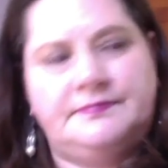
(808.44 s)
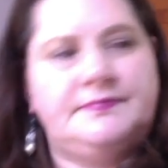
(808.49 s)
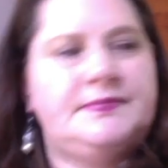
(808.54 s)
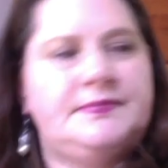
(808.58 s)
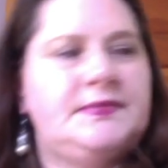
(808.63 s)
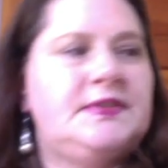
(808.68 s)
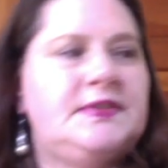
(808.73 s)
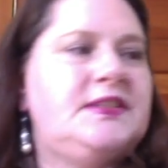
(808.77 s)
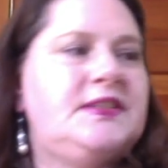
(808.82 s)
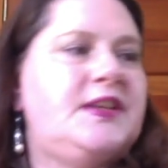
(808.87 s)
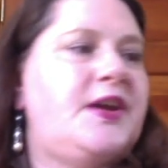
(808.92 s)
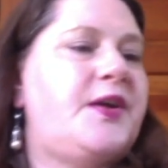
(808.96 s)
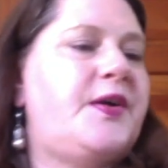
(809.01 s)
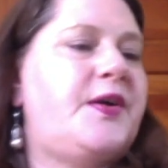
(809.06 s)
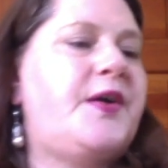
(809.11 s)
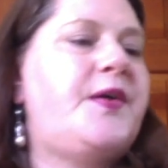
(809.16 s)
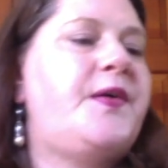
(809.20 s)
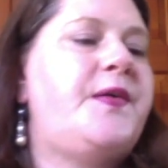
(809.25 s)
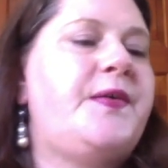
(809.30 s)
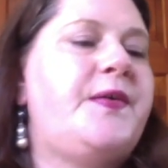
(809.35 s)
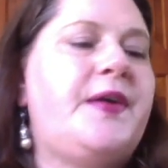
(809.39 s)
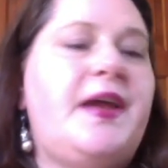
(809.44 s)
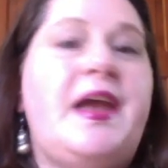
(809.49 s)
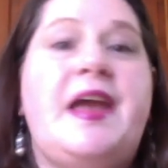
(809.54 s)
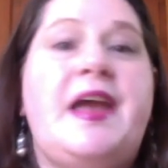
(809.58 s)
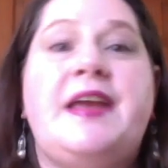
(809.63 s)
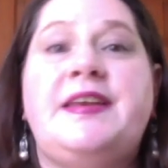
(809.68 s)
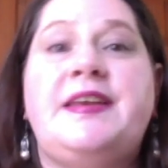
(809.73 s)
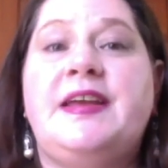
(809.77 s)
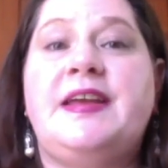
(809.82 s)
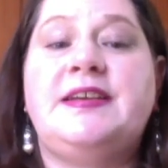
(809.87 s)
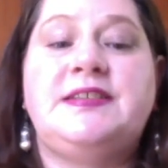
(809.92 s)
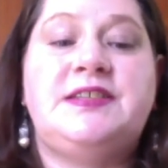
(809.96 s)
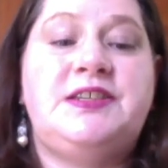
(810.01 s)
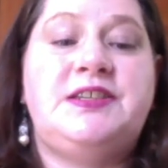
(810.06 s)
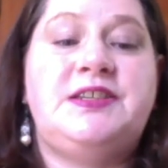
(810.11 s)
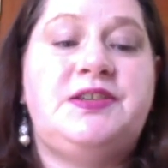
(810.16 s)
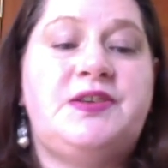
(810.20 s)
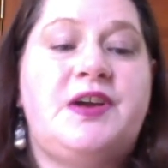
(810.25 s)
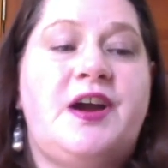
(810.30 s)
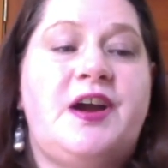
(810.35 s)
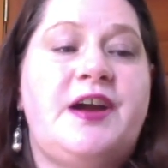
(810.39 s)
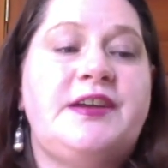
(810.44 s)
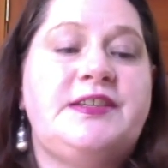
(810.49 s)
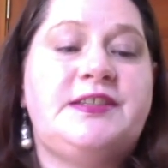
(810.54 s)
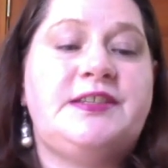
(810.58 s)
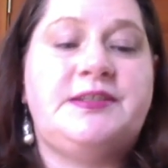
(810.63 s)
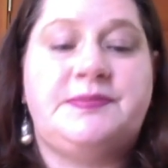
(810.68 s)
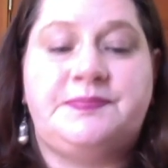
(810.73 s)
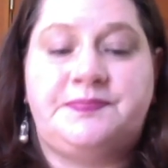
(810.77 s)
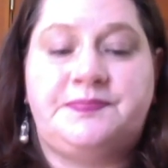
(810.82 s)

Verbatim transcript: So, okay, next two cards.